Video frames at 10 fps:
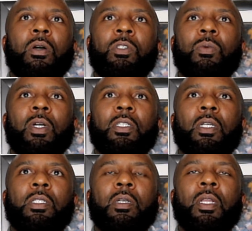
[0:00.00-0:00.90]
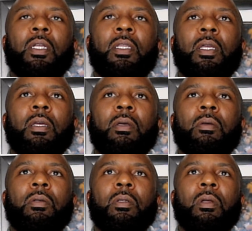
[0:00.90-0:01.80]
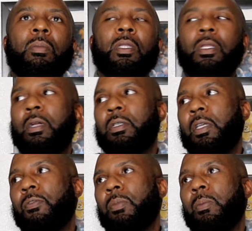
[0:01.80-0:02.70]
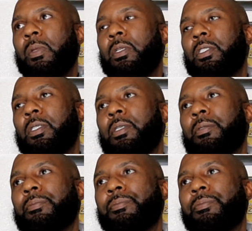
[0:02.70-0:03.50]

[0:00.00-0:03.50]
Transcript: We was watching that shit. I was like, damn, I learned about the 13th Amendment and shit.